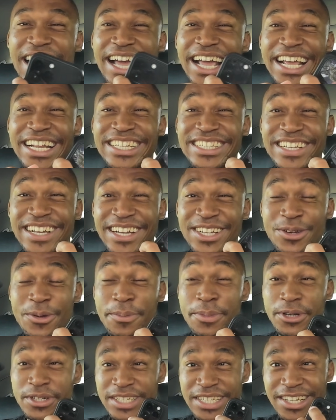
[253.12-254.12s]
enter your
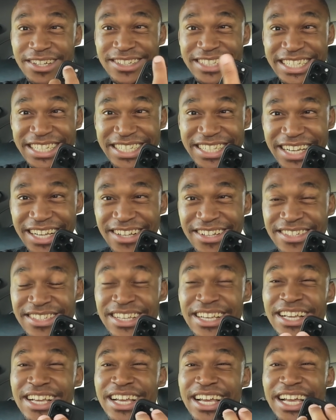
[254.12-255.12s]
personal details,
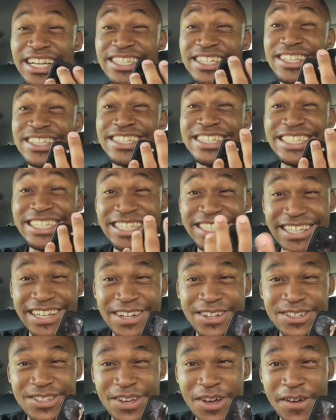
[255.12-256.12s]
enter the
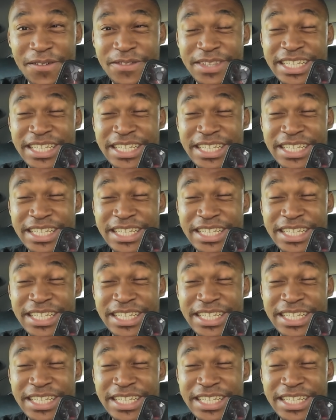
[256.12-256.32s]
details of